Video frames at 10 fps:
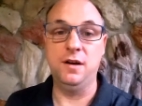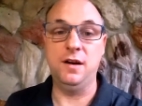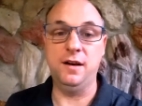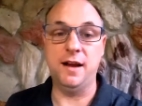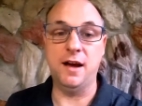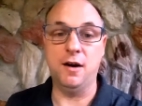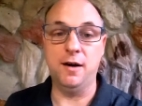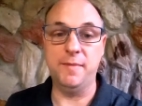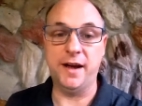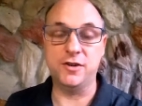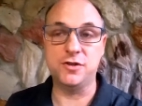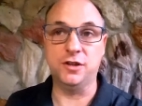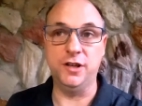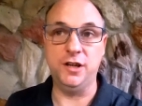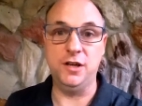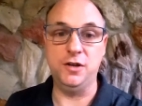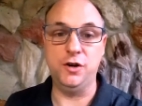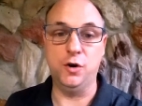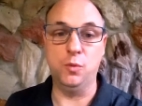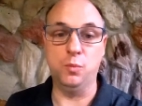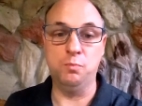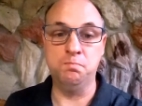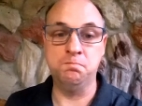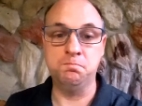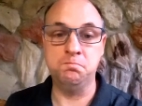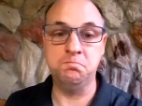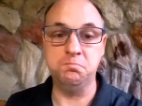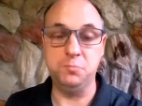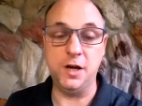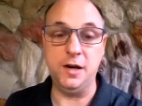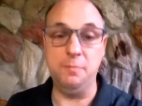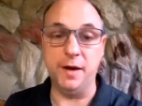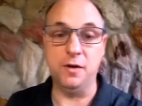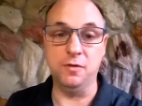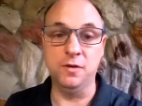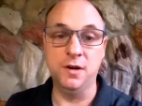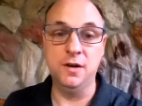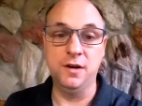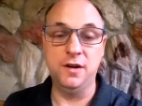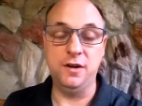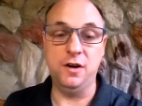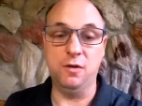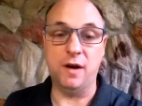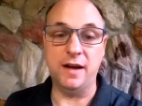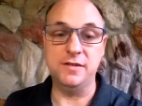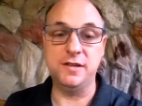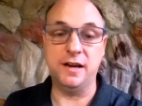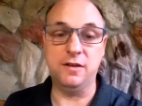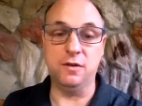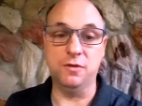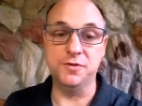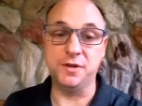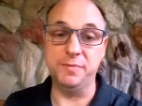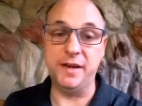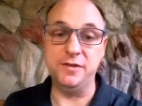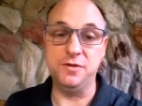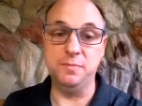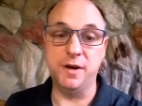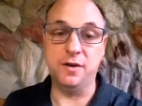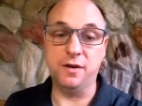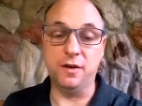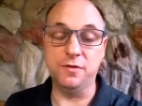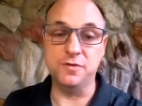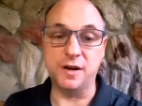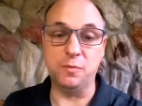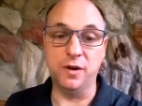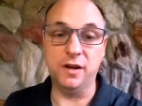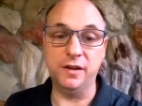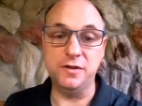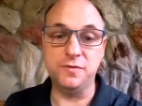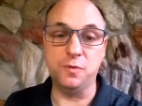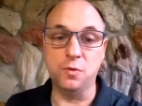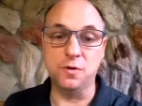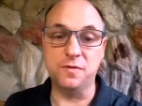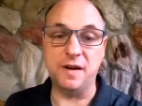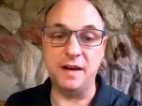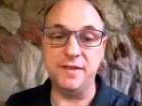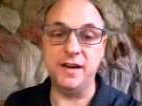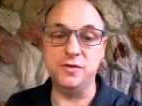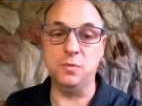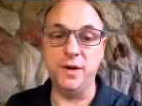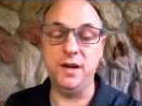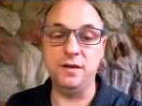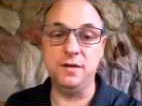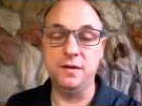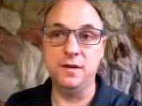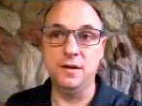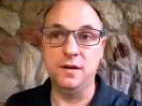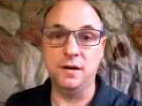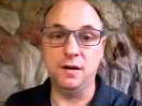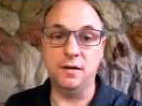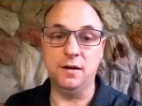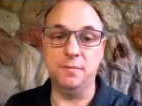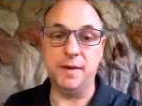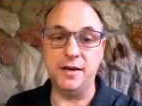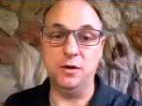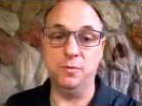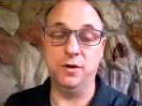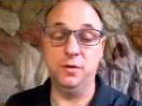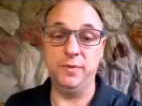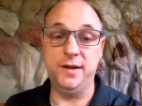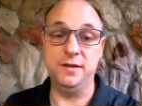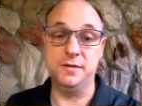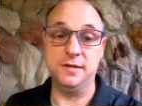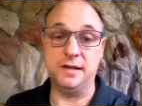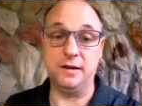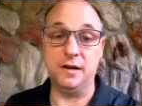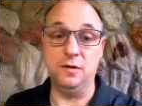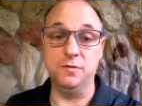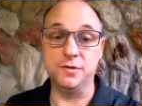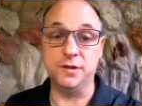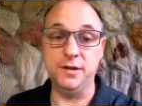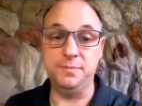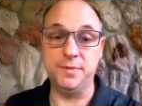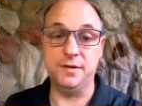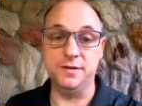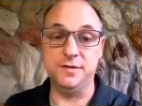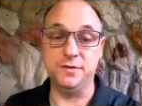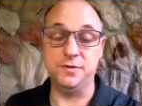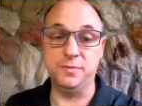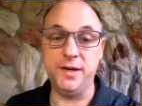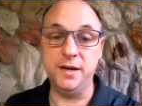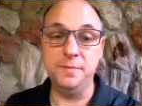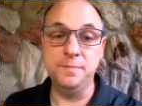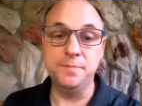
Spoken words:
And now I'm actually, getting better. I set goals. Some days do better than others. I run at least 4 or 5 days a week. I don't run on the weekends because I kind of oversleep because it's the weekend.